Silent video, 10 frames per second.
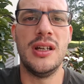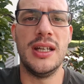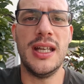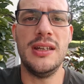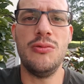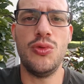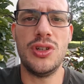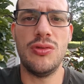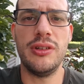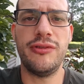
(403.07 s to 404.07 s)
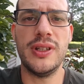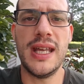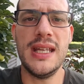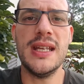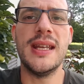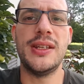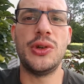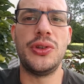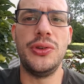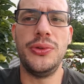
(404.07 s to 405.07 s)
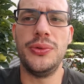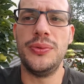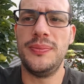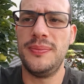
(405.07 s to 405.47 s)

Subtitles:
Again, wish you a wonderful day, and I'll talk to you soon.